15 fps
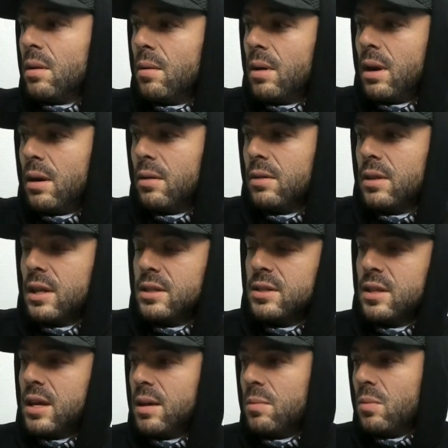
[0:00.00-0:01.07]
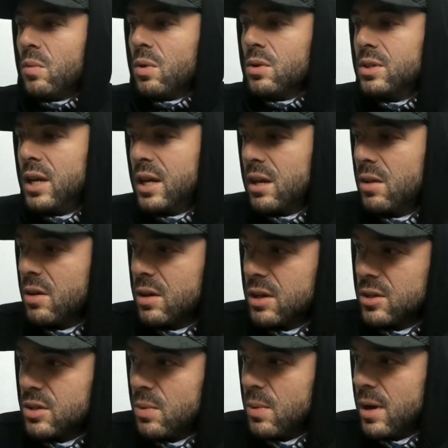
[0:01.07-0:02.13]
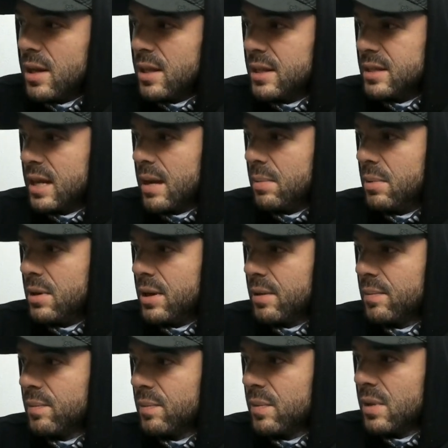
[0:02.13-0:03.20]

Wow, that's lame. We'll take a look as to why that's happening.